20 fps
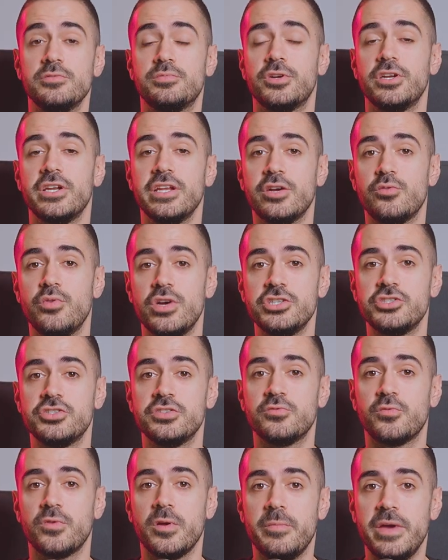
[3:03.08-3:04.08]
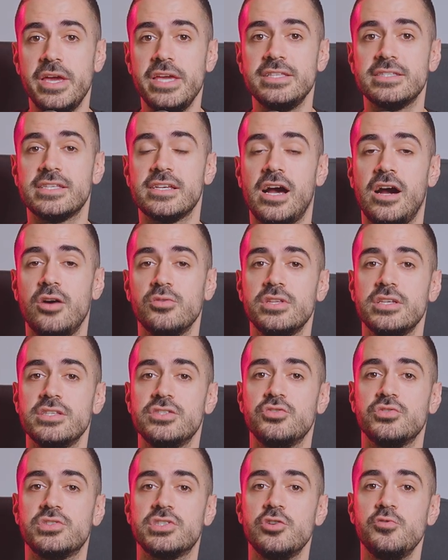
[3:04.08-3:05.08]
the burning question remains, how
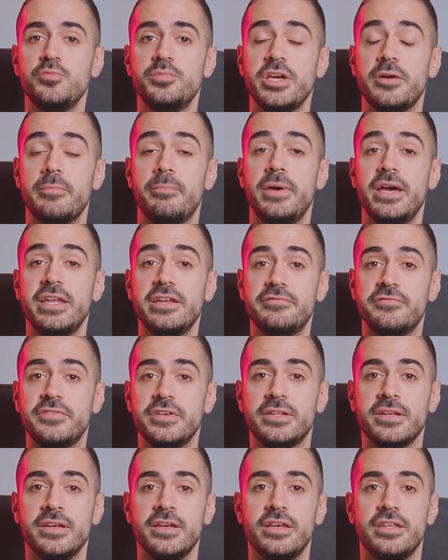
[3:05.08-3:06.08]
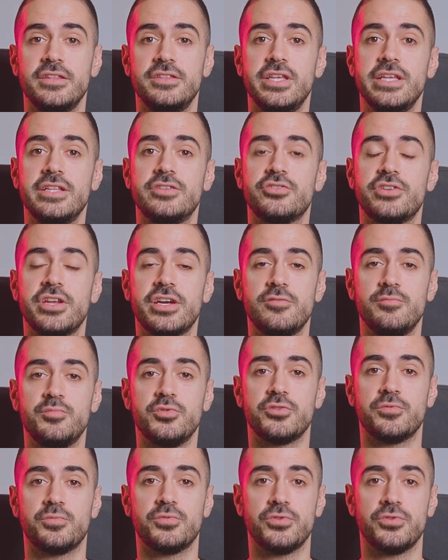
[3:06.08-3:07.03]
does UTOPIA benefit the Internet Computer